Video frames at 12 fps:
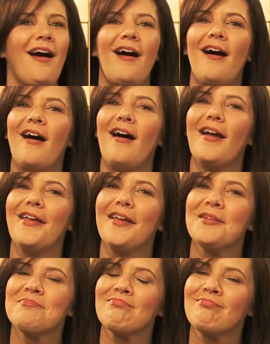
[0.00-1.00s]

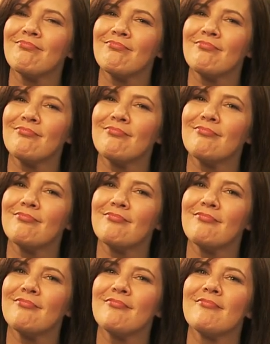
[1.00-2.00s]

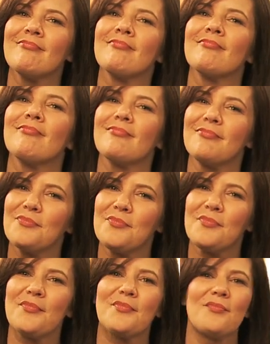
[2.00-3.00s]

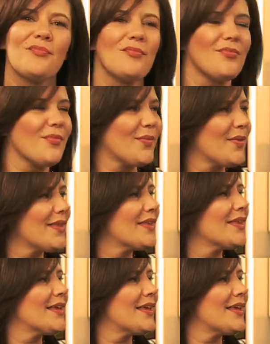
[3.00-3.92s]
No words are spoken by the person on screen.